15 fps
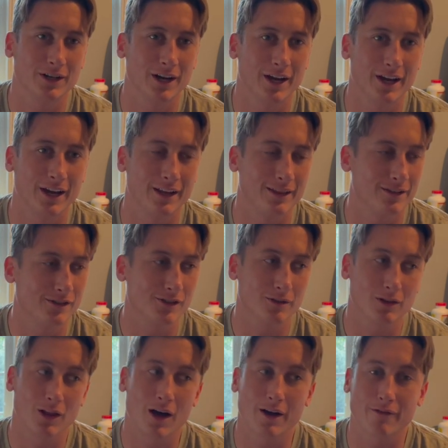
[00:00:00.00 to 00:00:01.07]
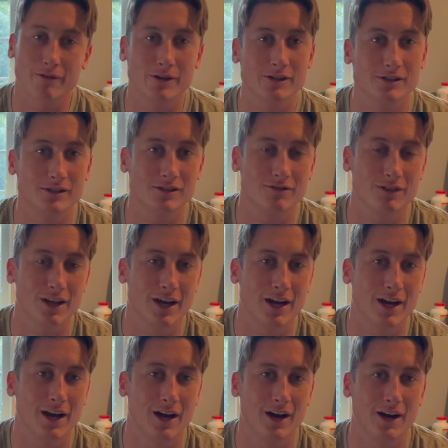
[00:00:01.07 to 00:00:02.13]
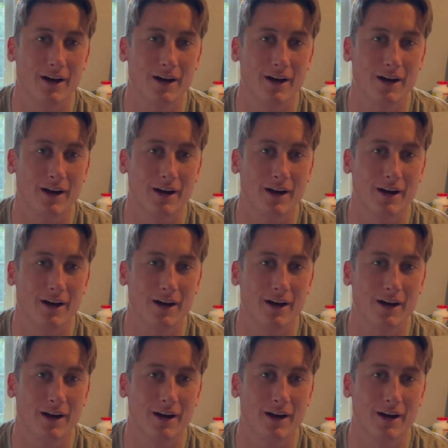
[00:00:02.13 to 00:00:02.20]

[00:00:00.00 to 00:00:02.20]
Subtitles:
And there's a lot of reasons for that.